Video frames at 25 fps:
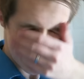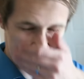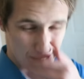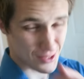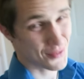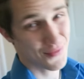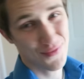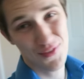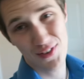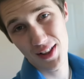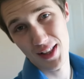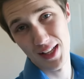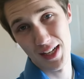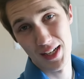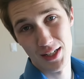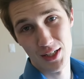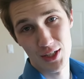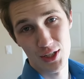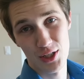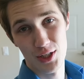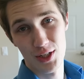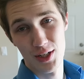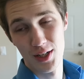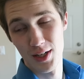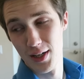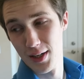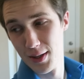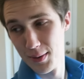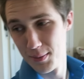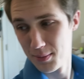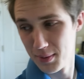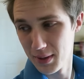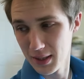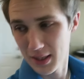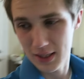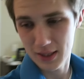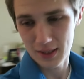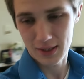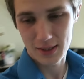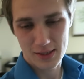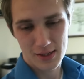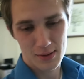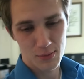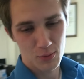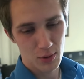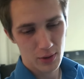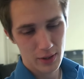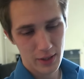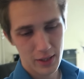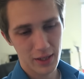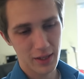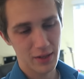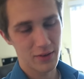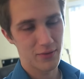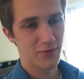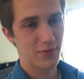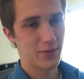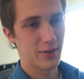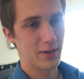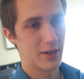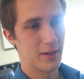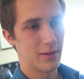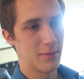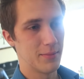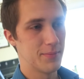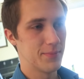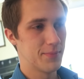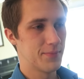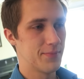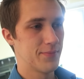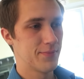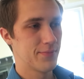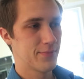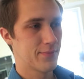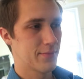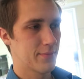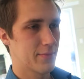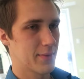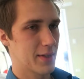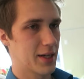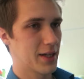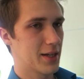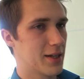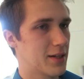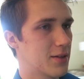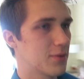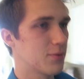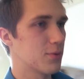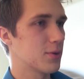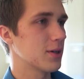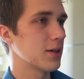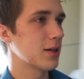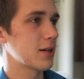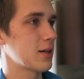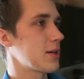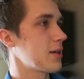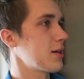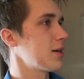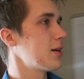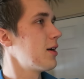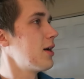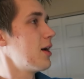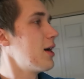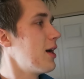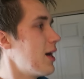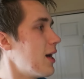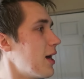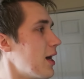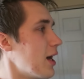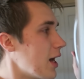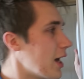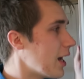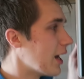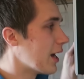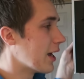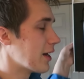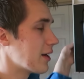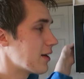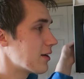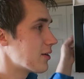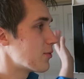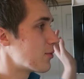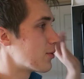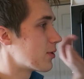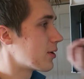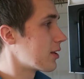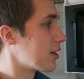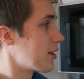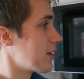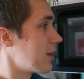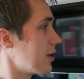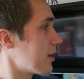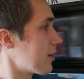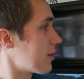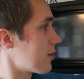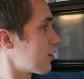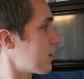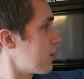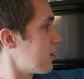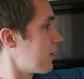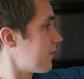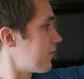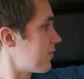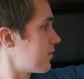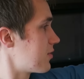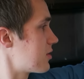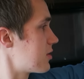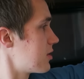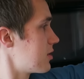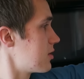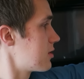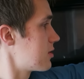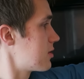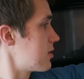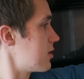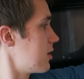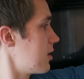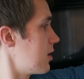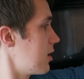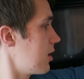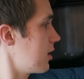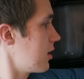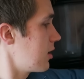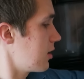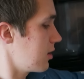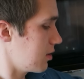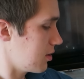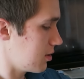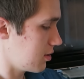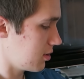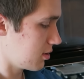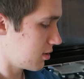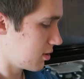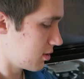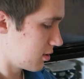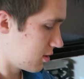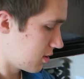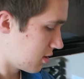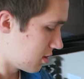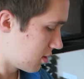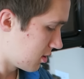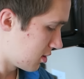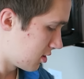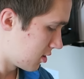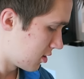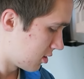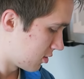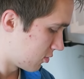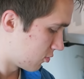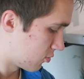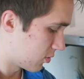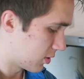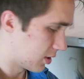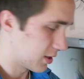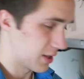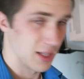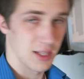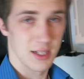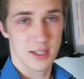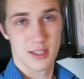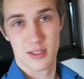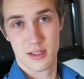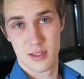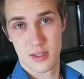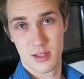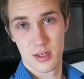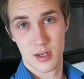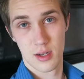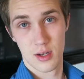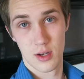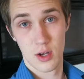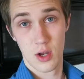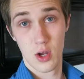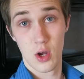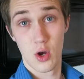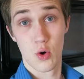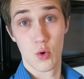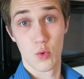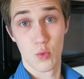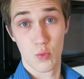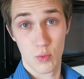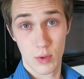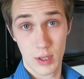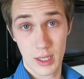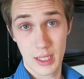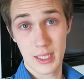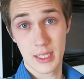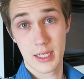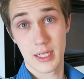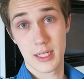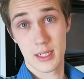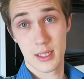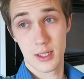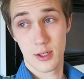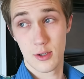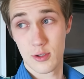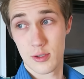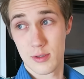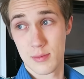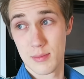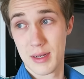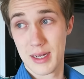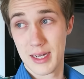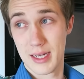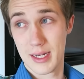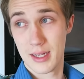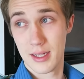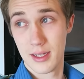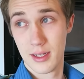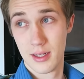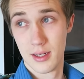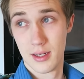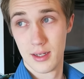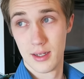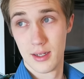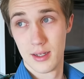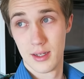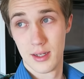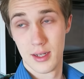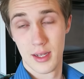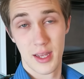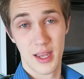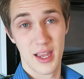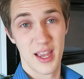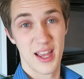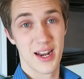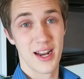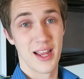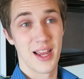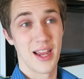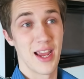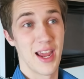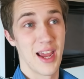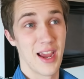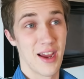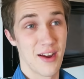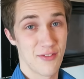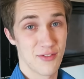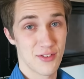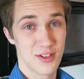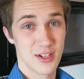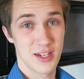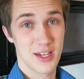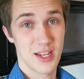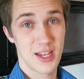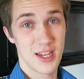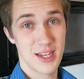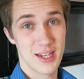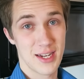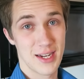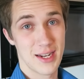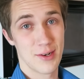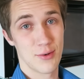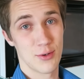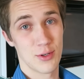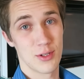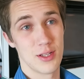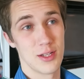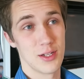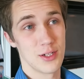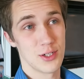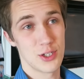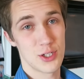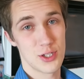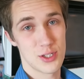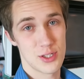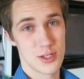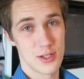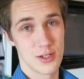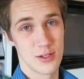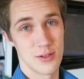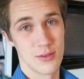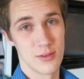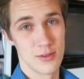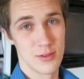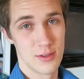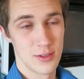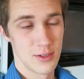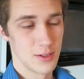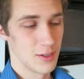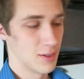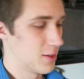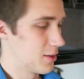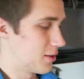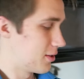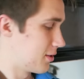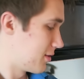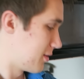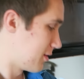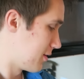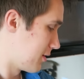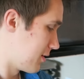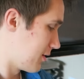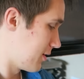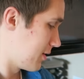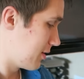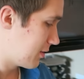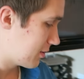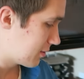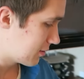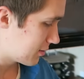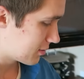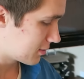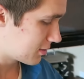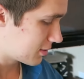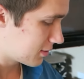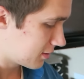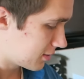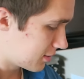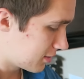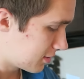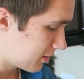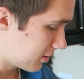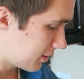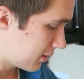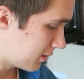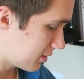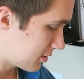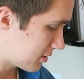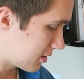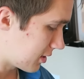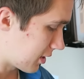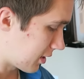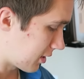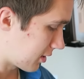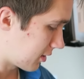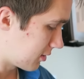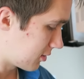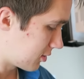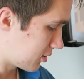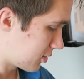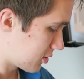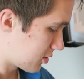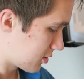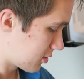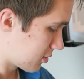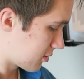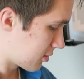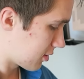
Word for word: Just for lunch, because I'm working from, I had to work at one of the other offices today, one that's really close by, and I have to take an hour lunch, so easy, I can just